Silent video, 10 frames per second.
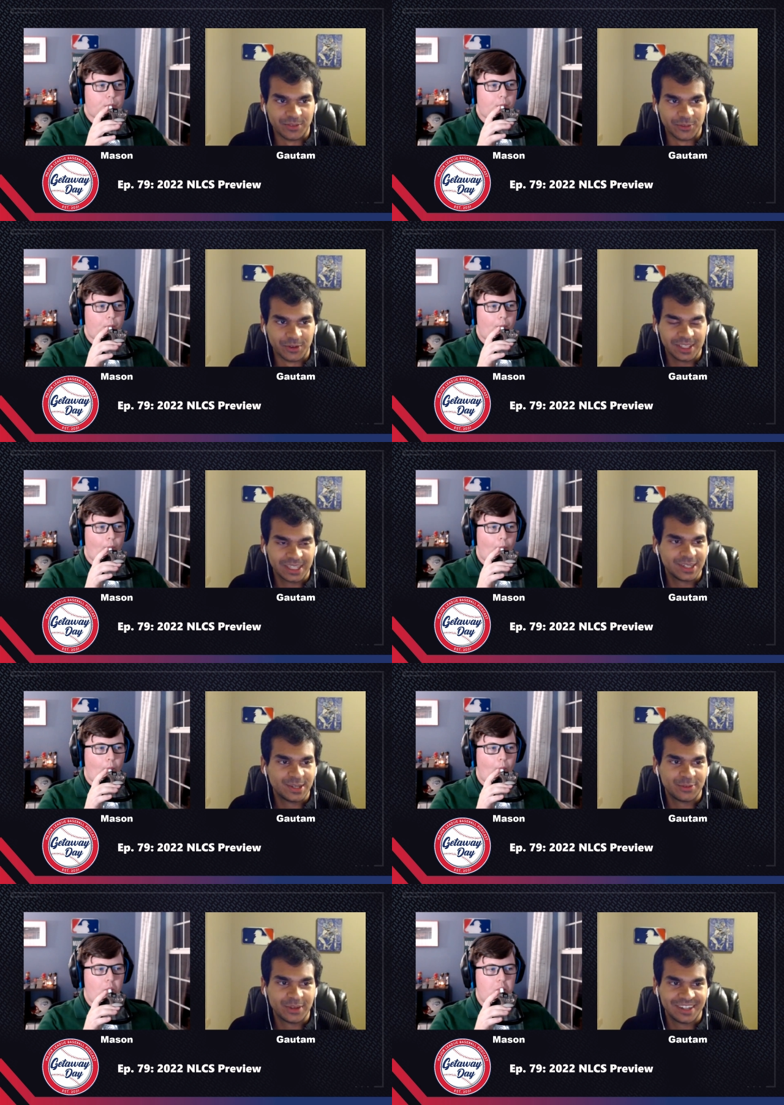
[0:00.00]
Speaker 1: really good
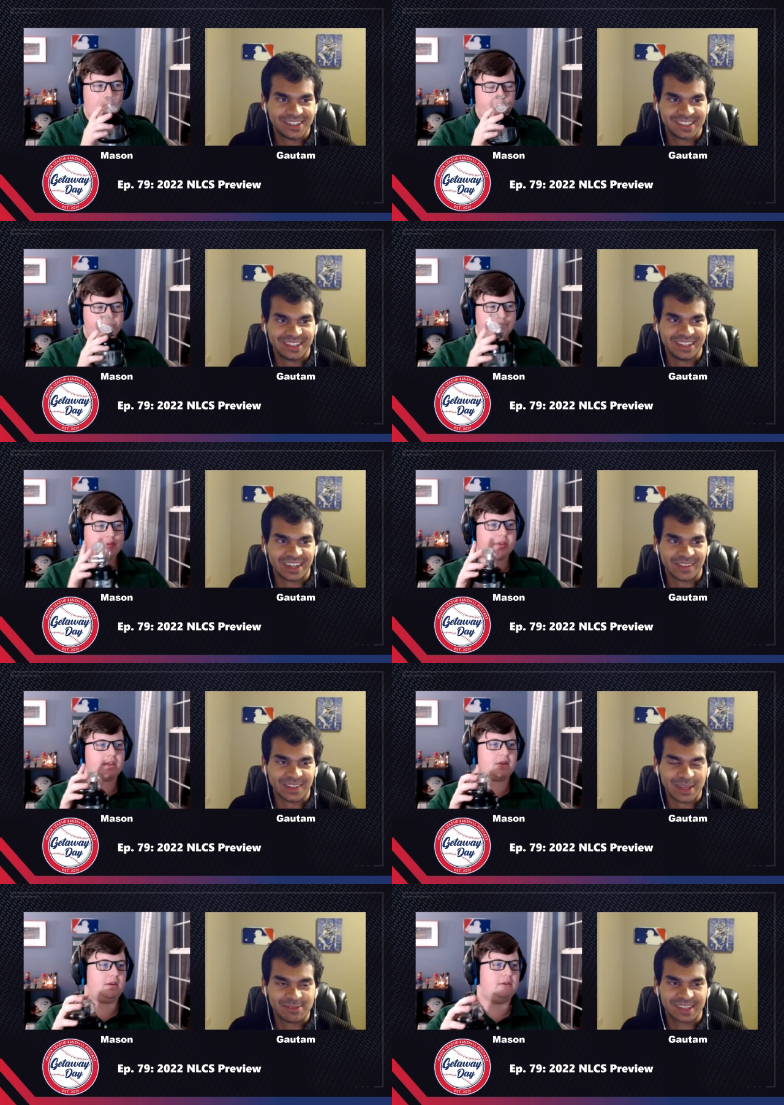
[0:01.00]
defenders in on
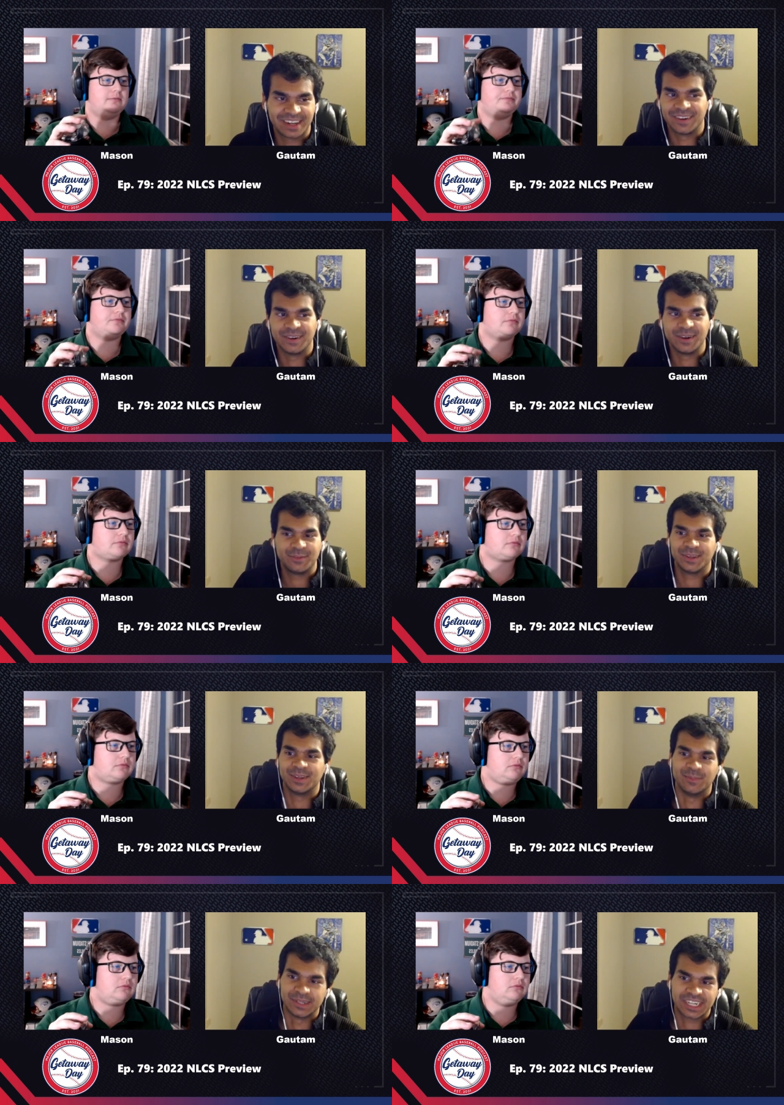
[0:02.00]
the left side of their
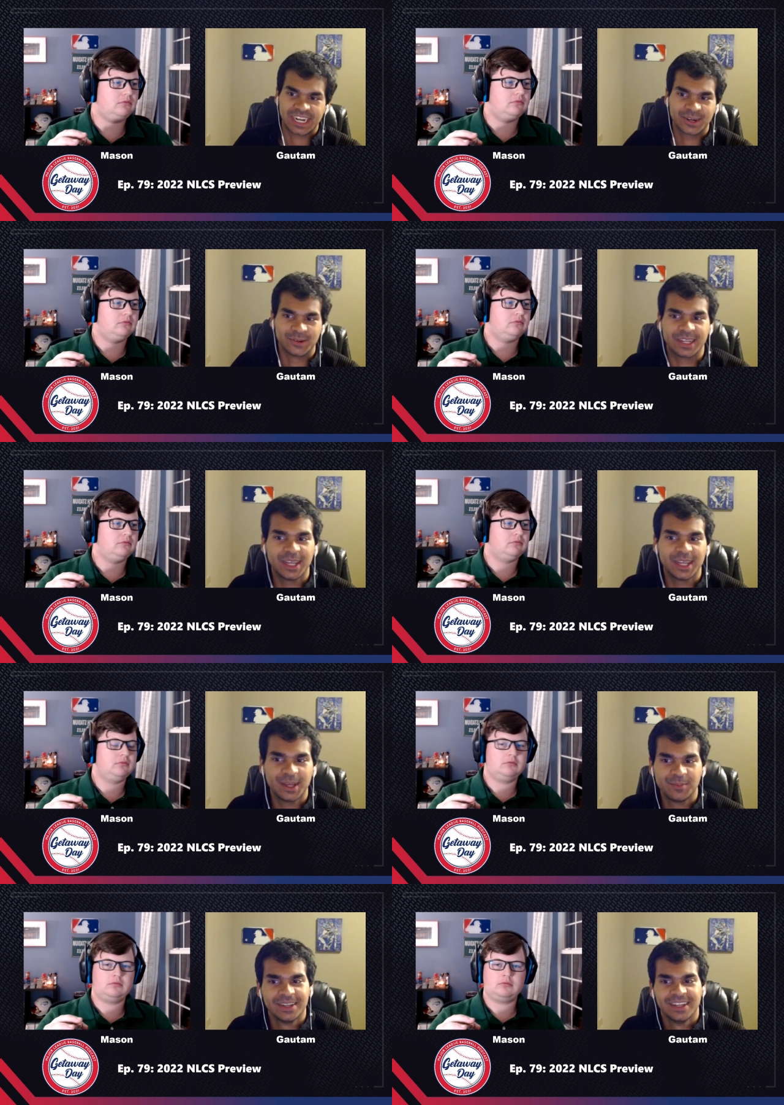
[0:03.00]
infield and Machado and
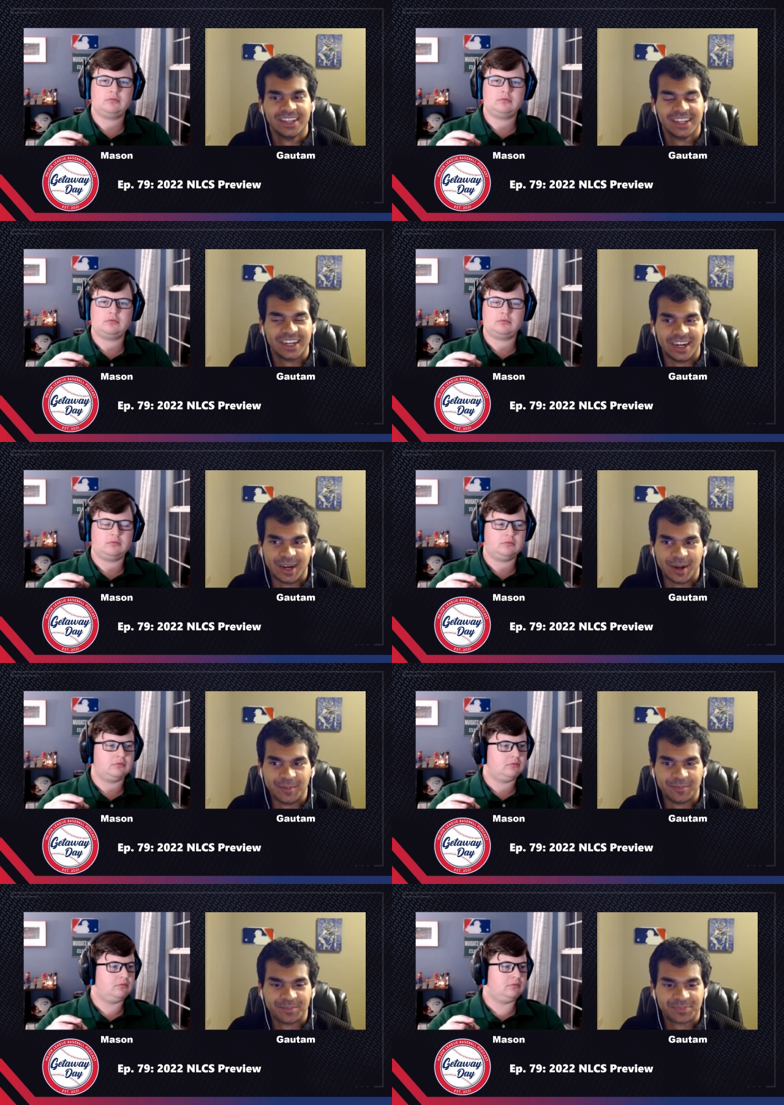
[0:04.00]
Kim.
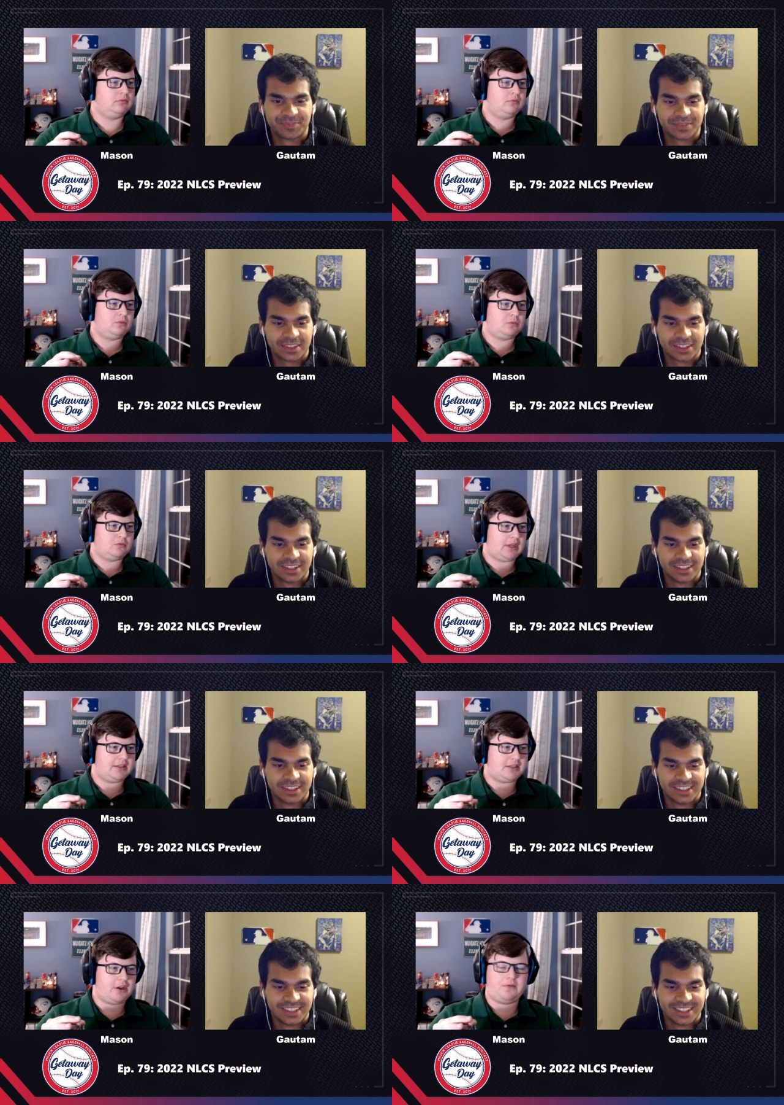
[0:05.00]
Um,
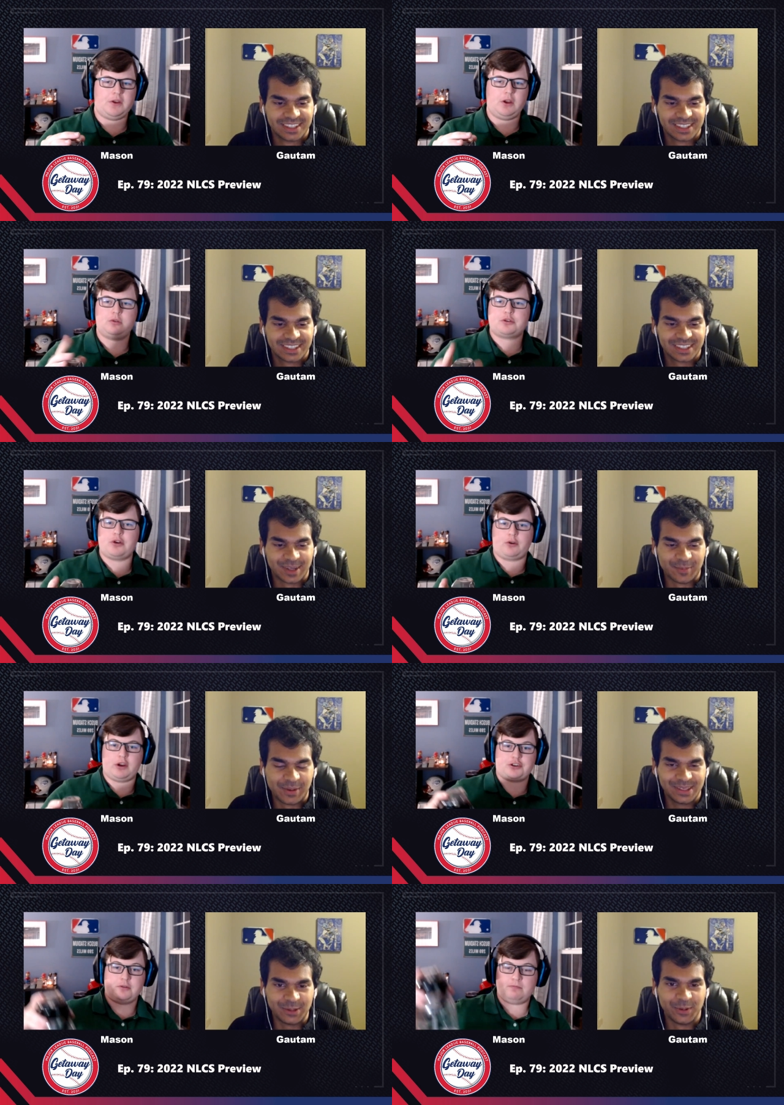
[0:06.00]
Speaker 2: center field. Apparently,
Speaker 1: Wil
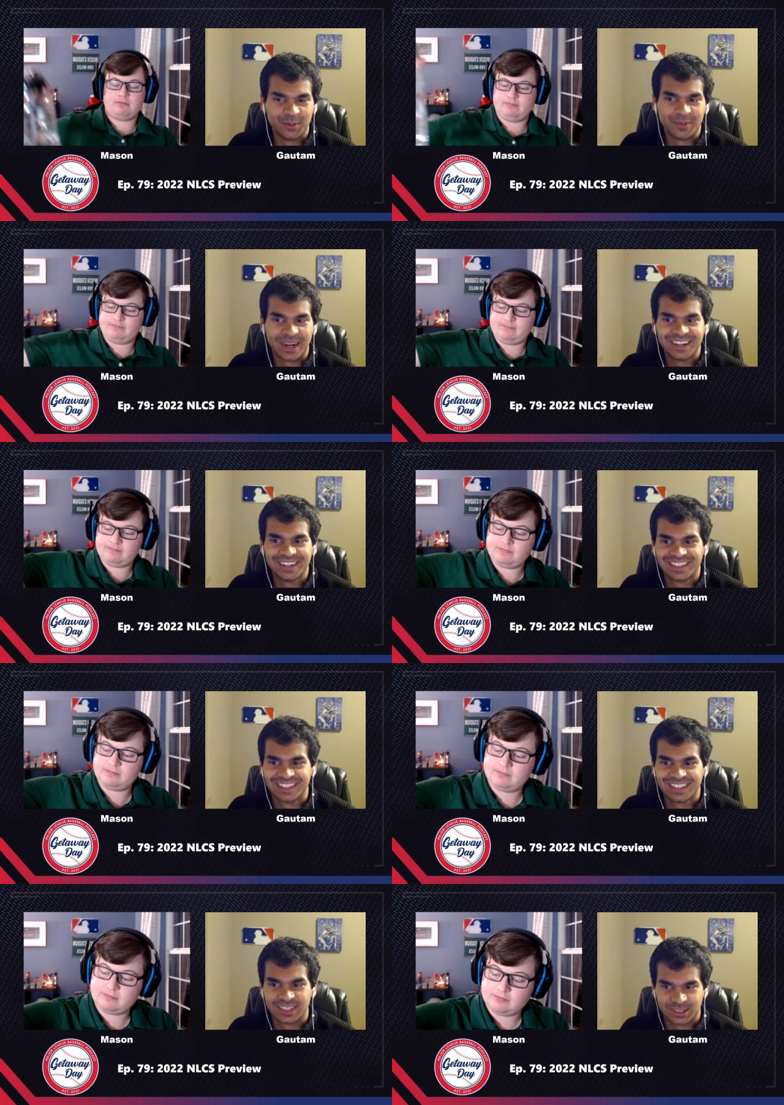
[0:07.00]
Myers.
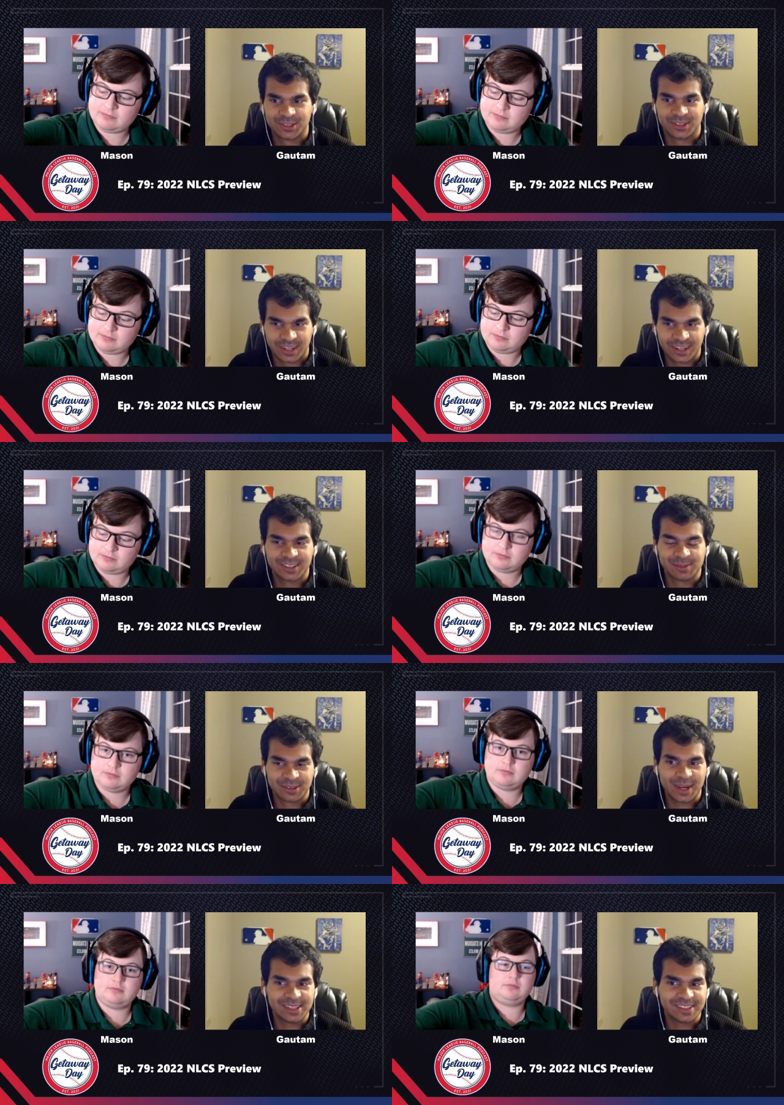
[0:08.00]
Trent Grisham's a great
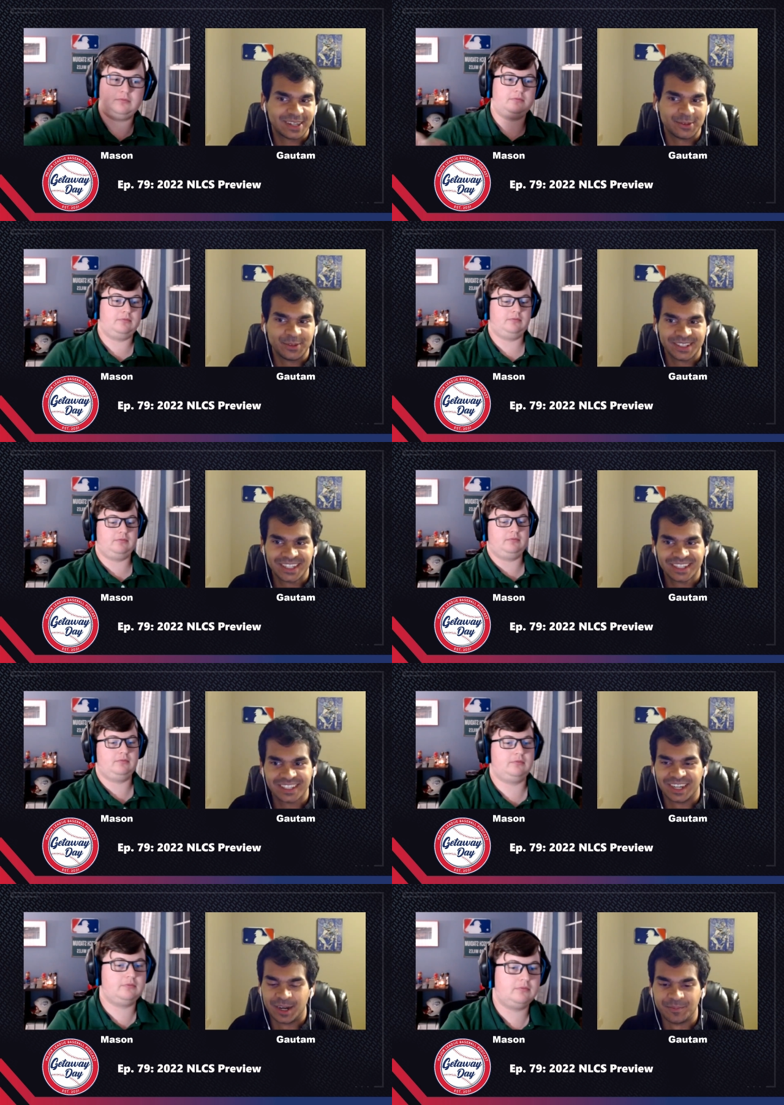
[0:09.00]
center fielder.
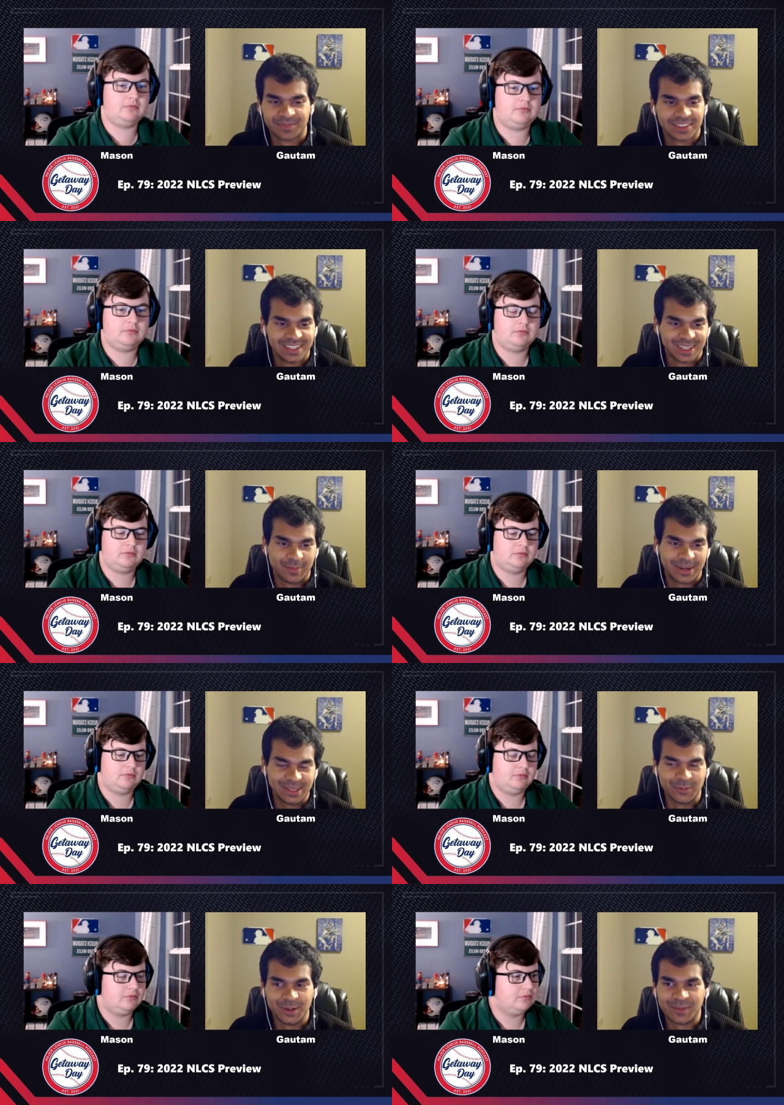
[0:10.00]
Um,
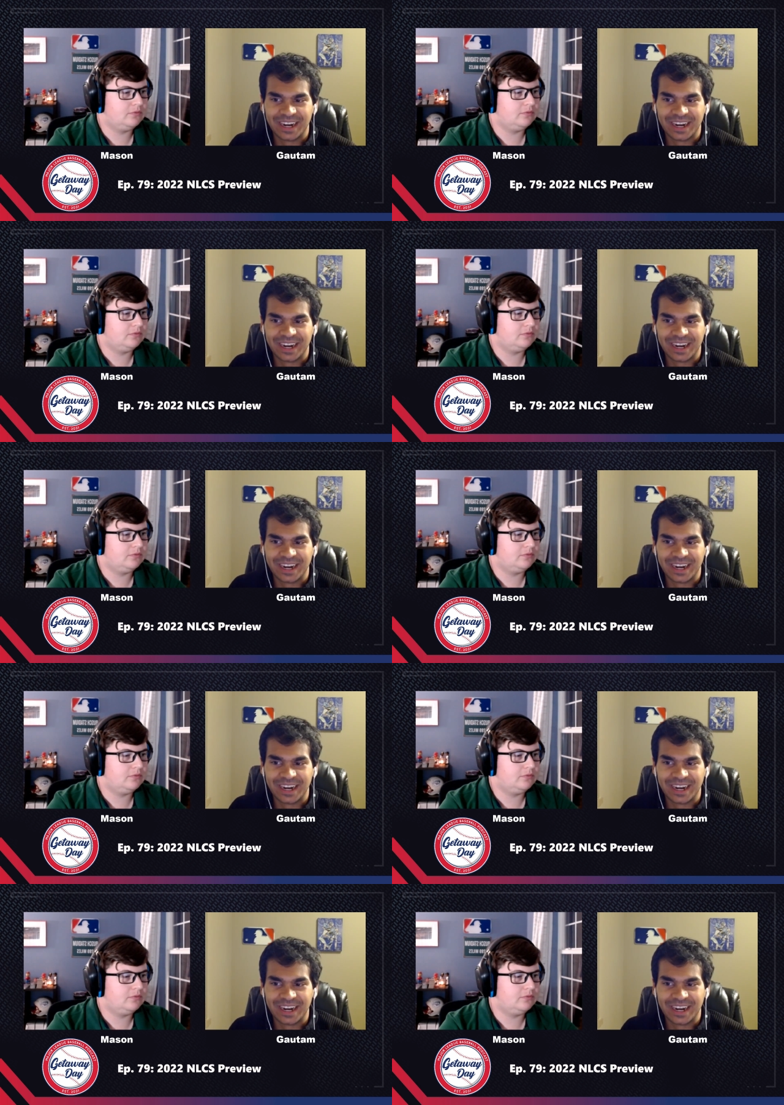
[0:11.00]
apparently, Wil